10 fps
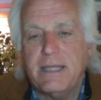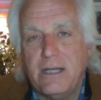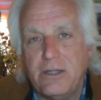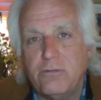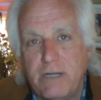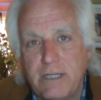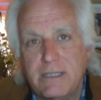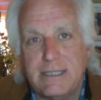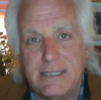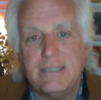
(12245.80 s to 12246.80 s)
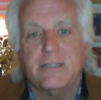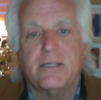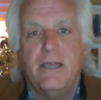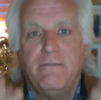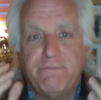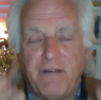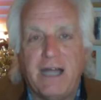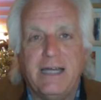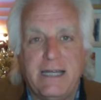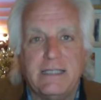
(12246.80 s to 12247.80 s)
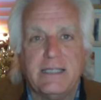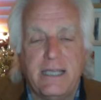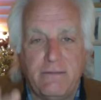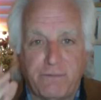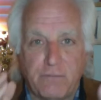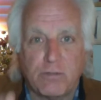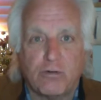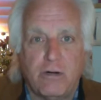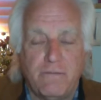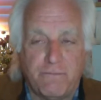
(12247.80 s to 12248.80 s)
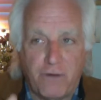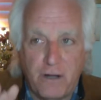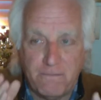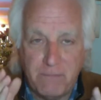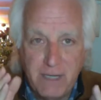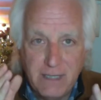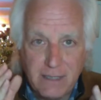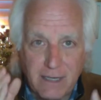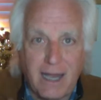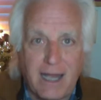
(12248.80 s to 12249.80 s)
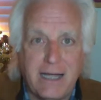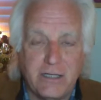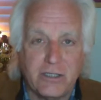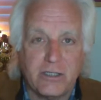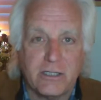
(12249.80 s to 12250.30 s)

the other risk is financing from from liars